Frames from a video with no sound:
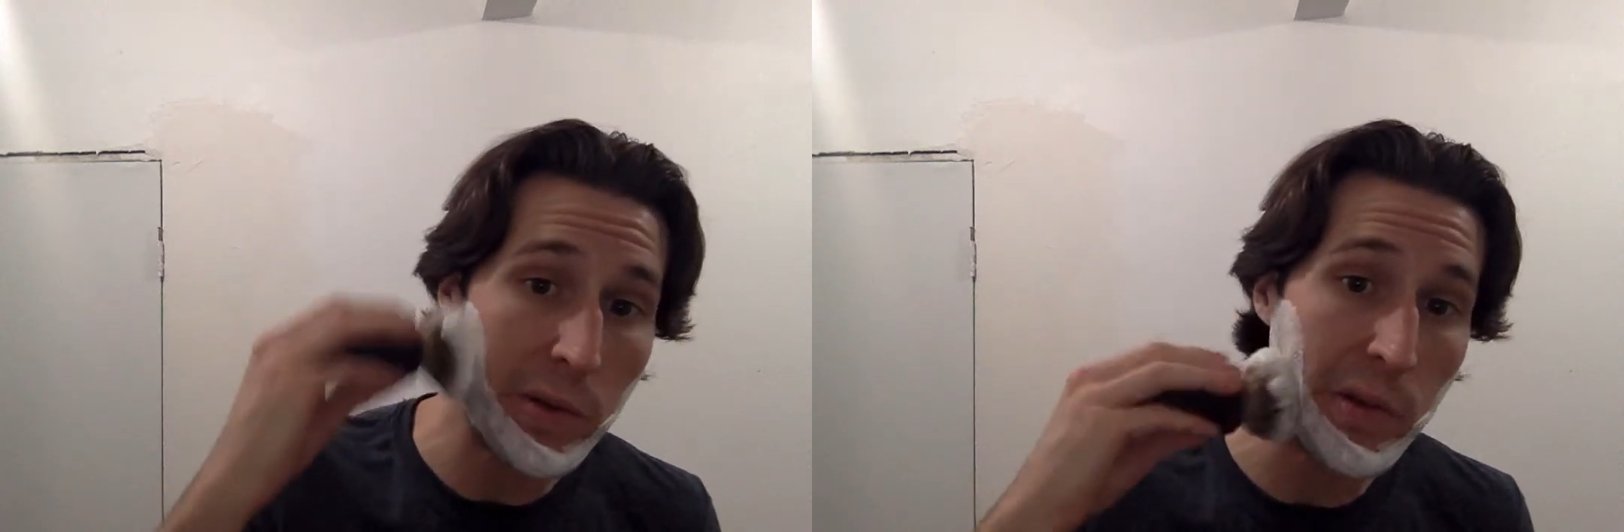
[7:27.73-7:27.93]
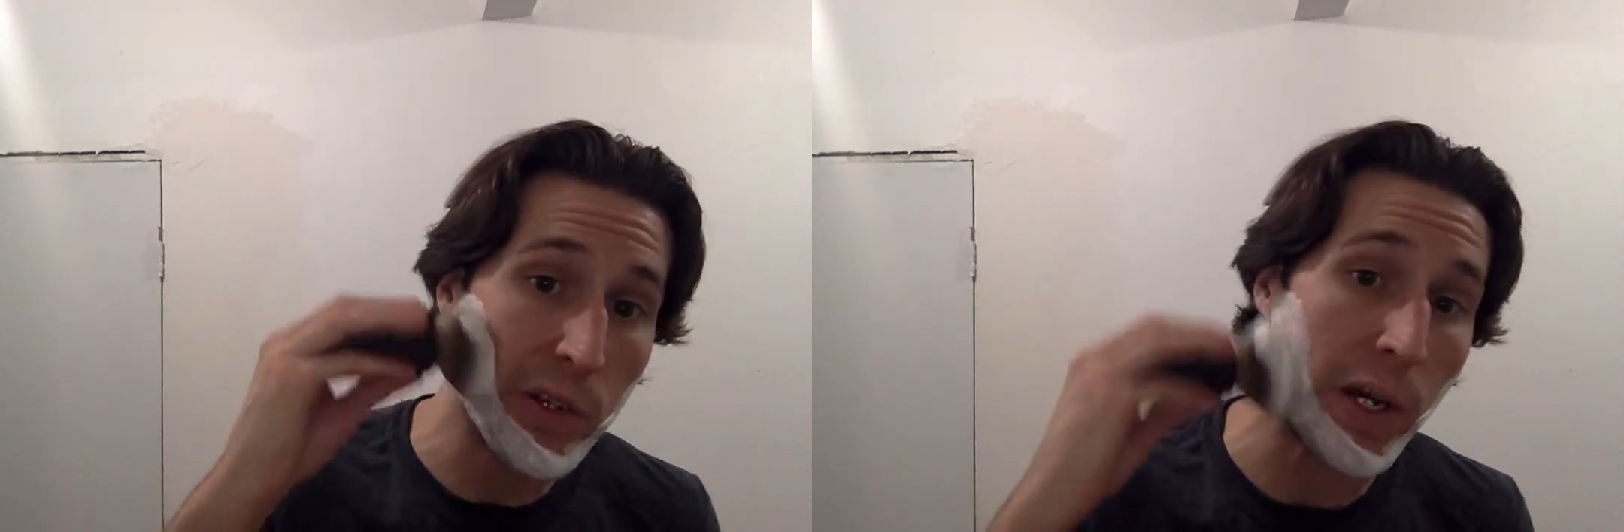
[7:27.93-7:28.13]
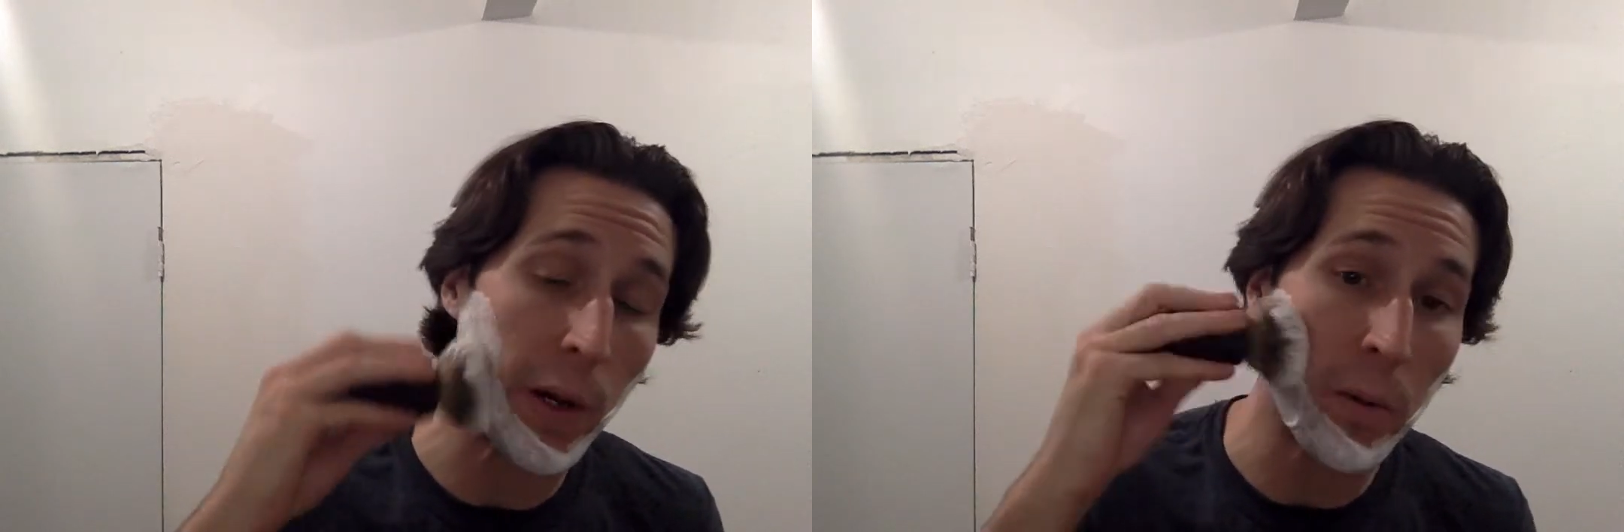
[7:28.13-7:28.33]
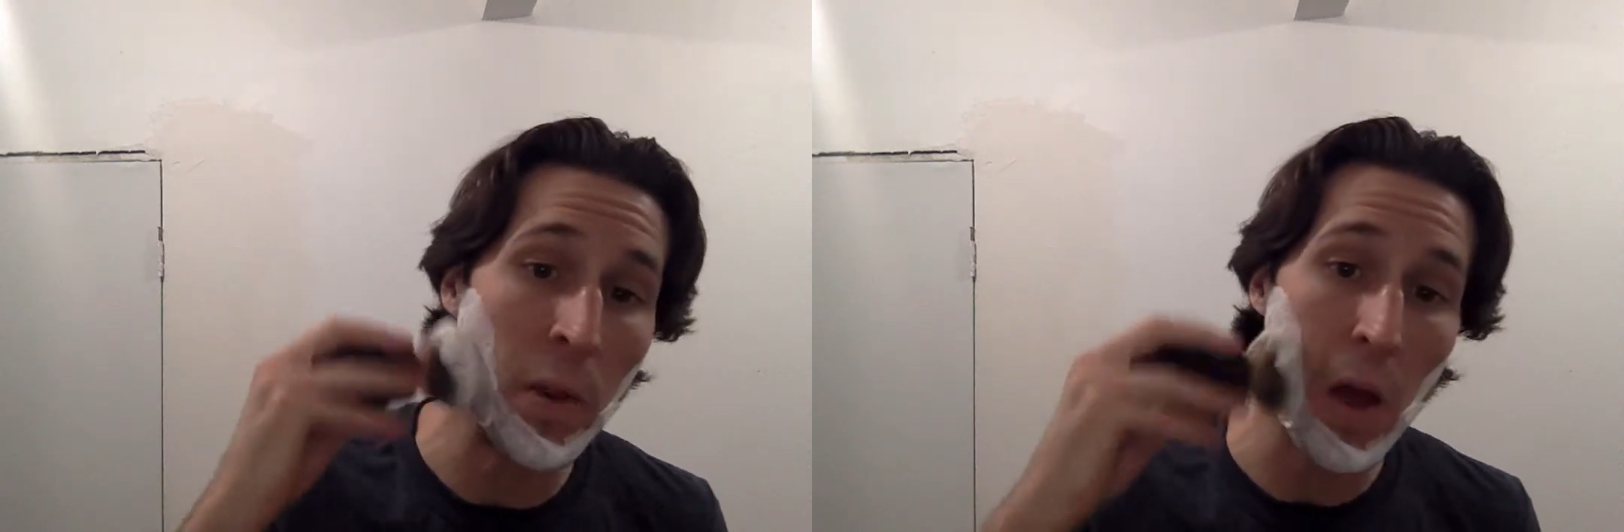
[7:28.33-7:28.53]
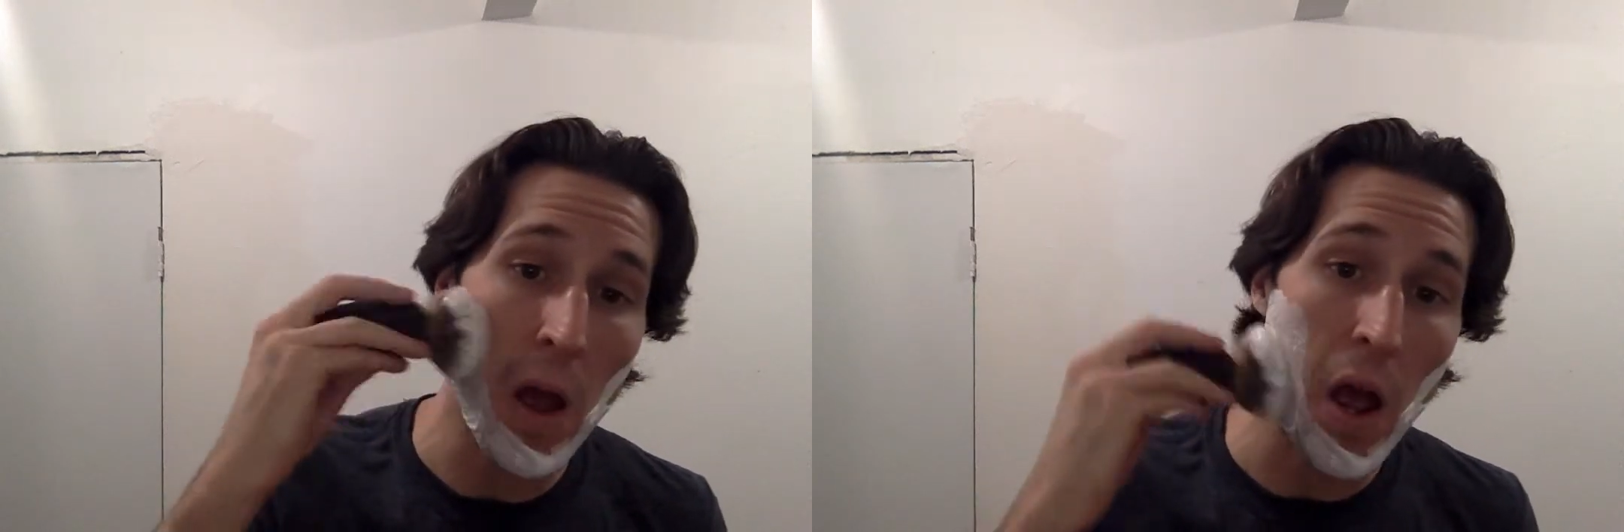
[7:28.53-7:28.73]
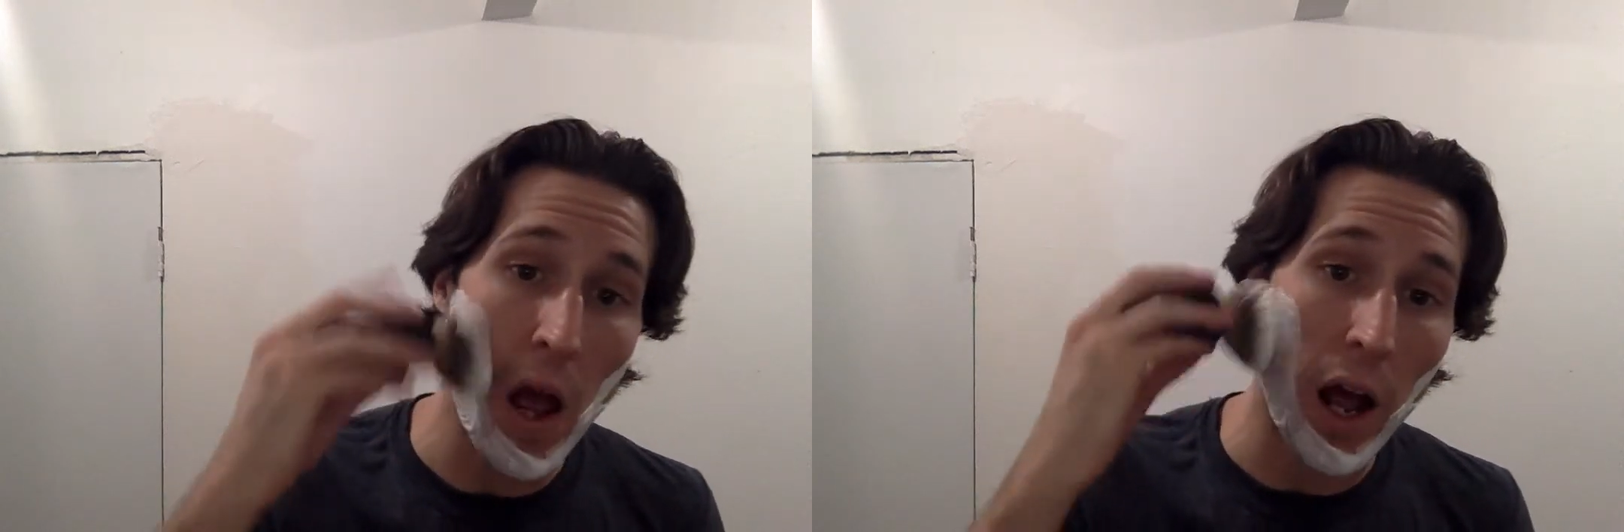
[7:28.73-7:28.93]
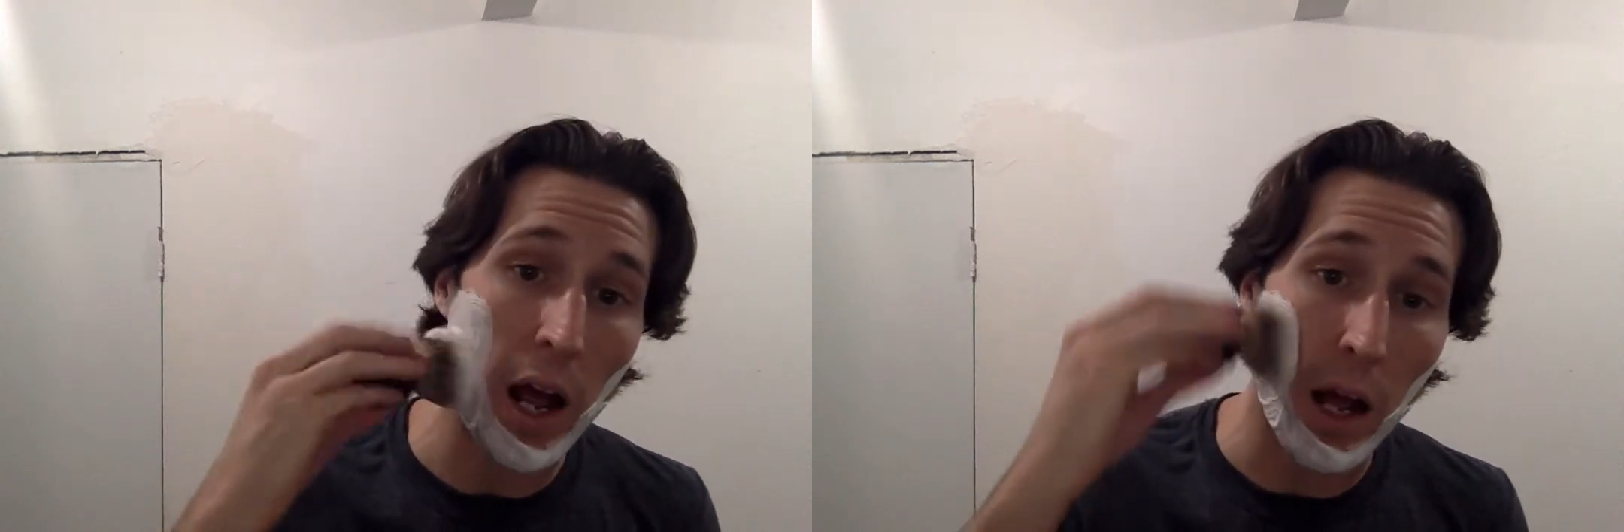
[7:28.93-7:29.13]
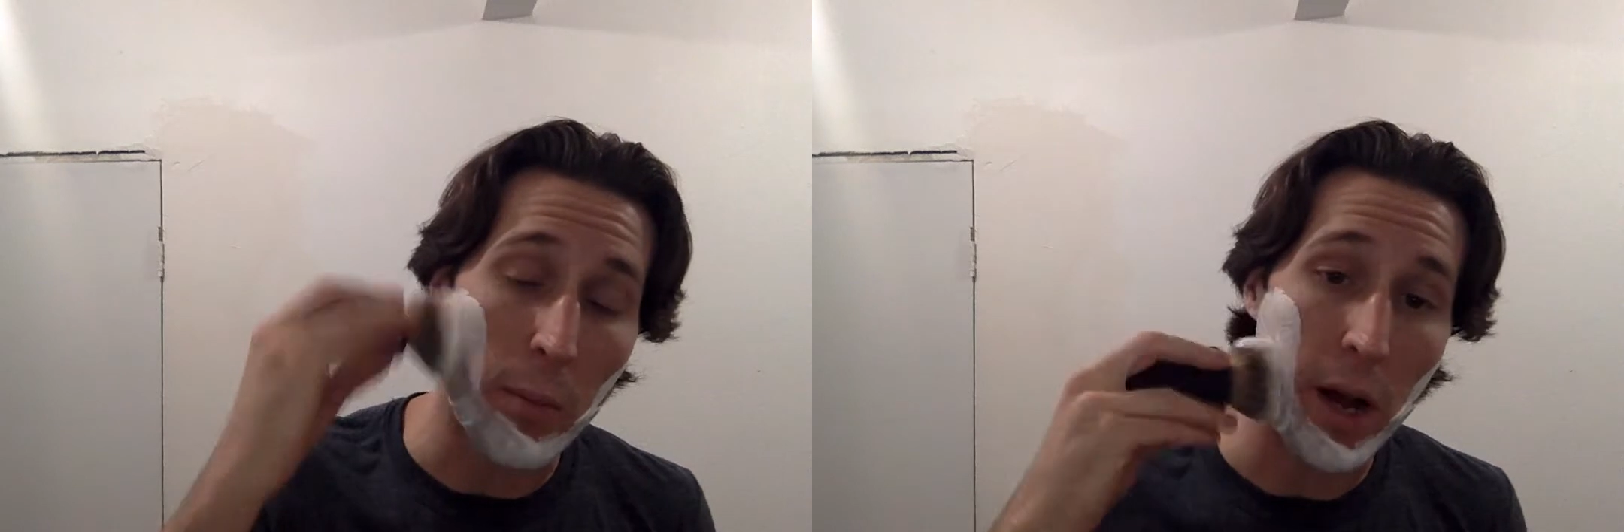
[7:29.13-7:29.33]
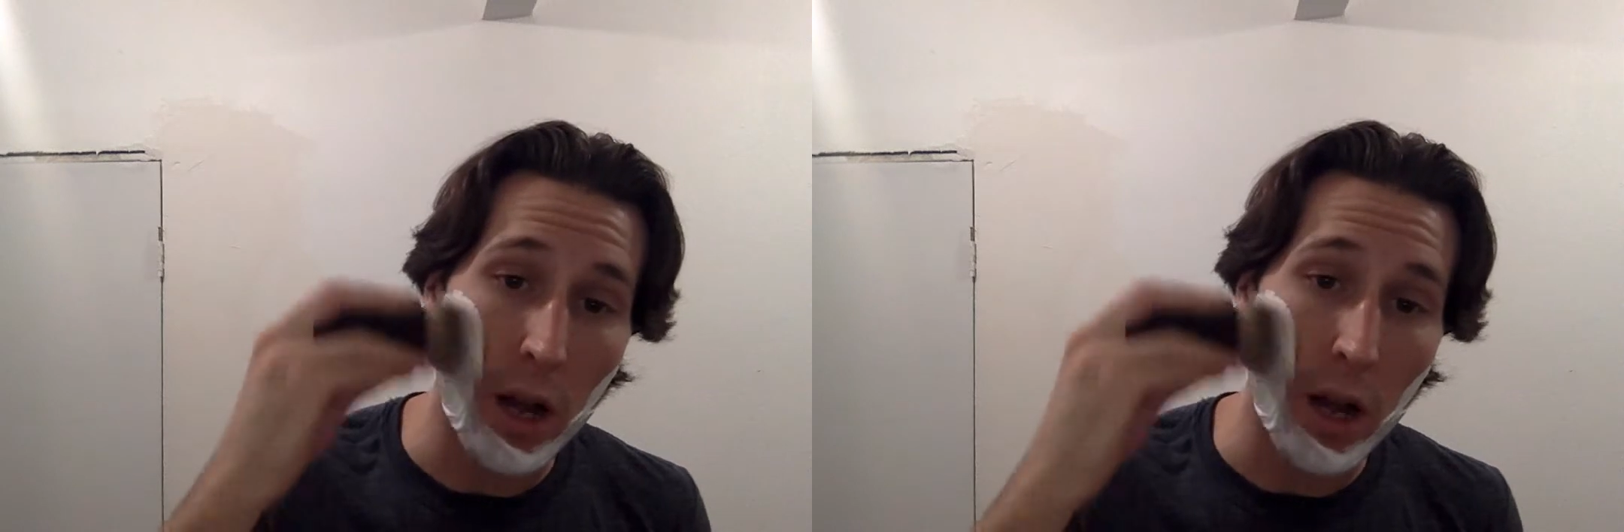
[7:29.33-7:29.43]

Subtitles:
So a